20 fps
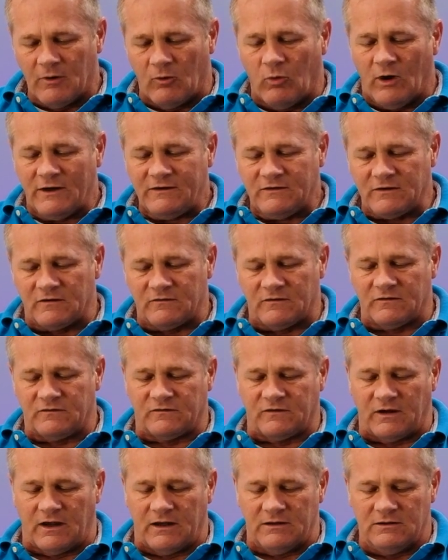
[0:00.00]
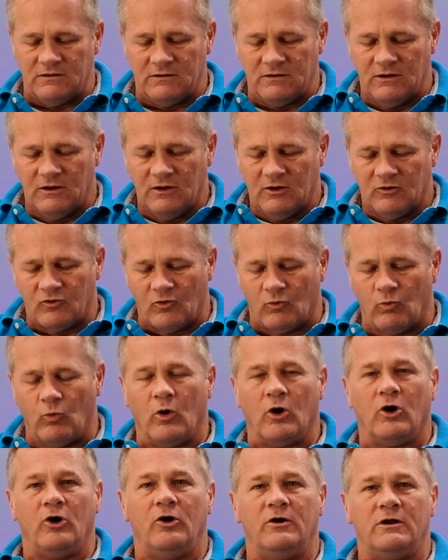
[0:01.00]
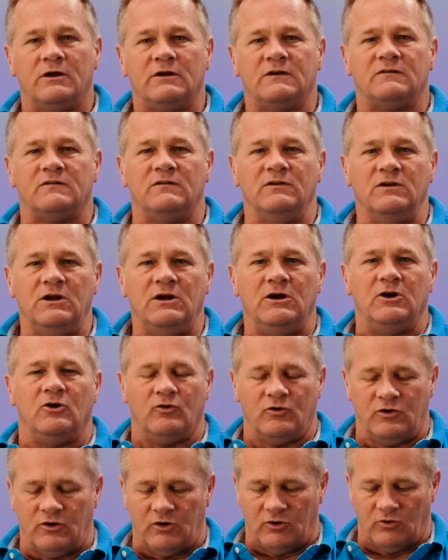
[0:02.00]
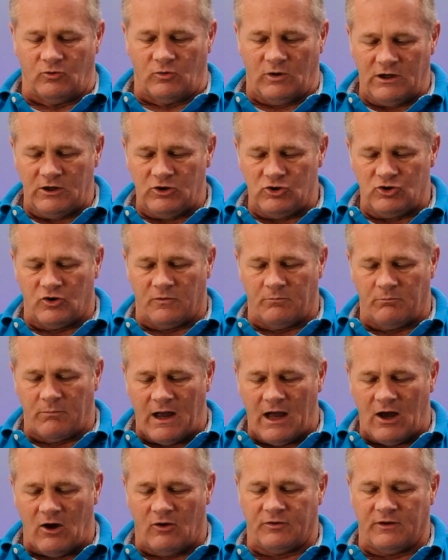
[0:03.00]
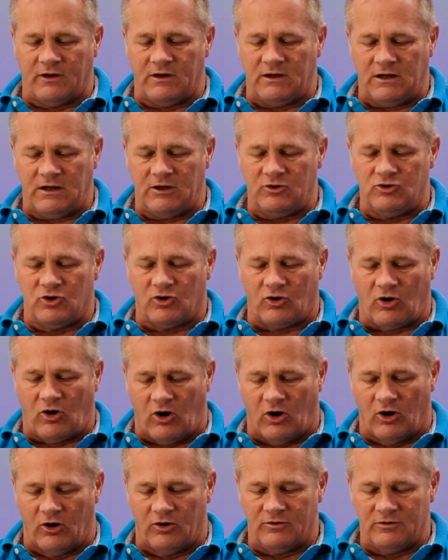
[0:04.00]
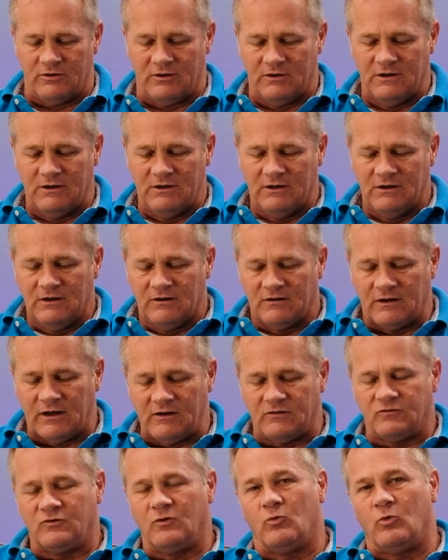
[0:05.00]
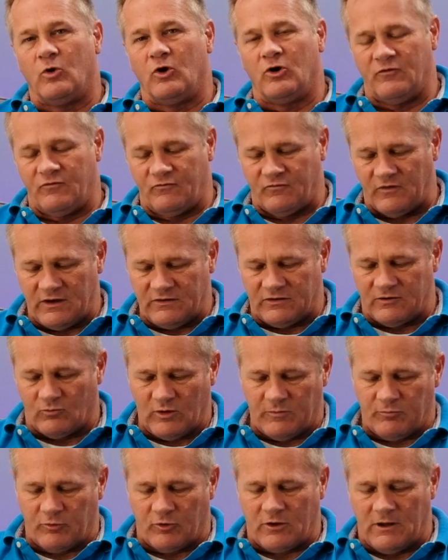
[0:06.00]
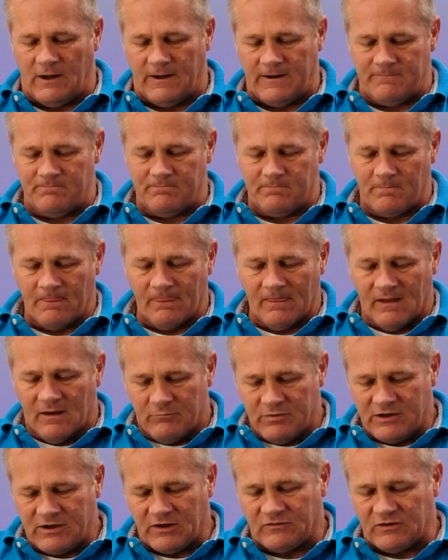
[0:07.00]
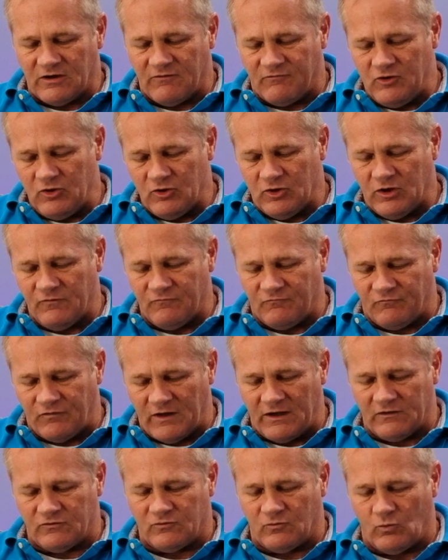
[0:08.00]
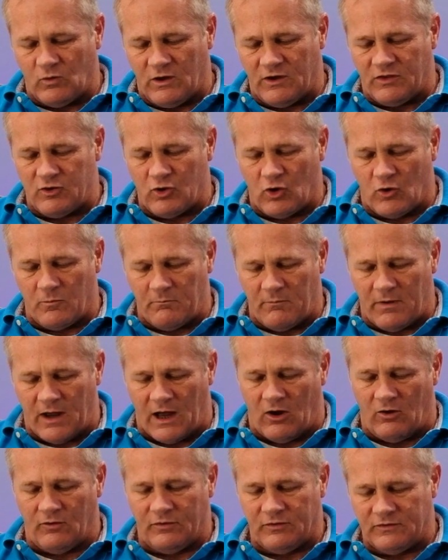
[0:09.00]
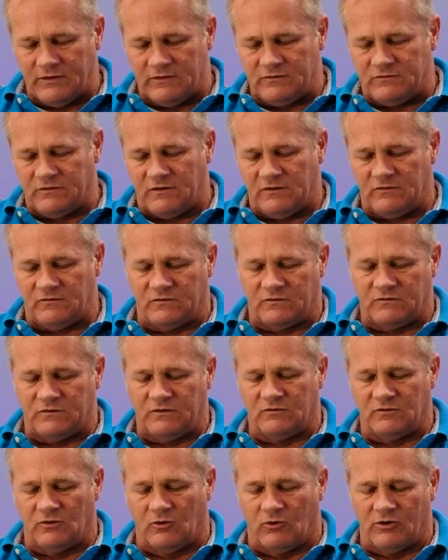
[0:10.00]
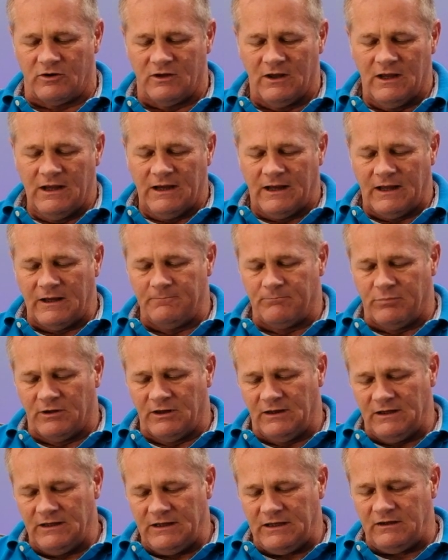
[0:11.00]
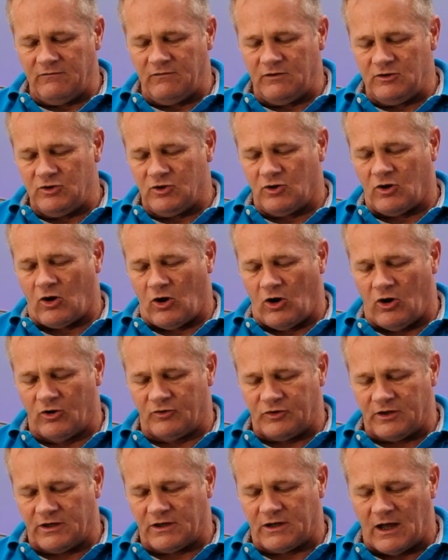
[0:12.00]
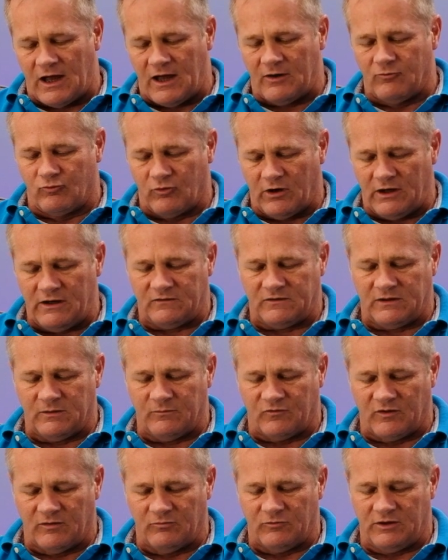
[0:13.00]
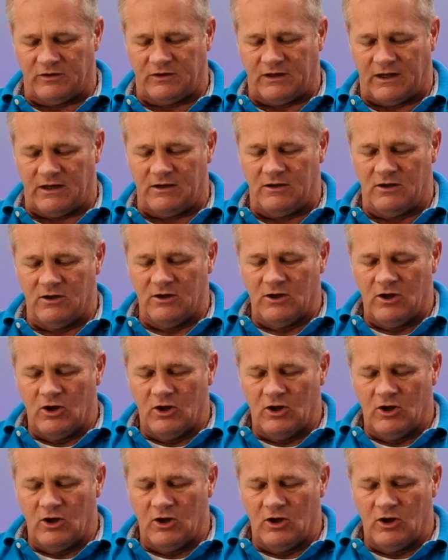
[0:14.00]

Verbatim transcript: but what does it say? The word is near you, in your mouth and in your heart. That is the word of faith that we proclaim. Because if you confess with your mouth that Jesus is Lord and believe in your heart that God raised him from the dead,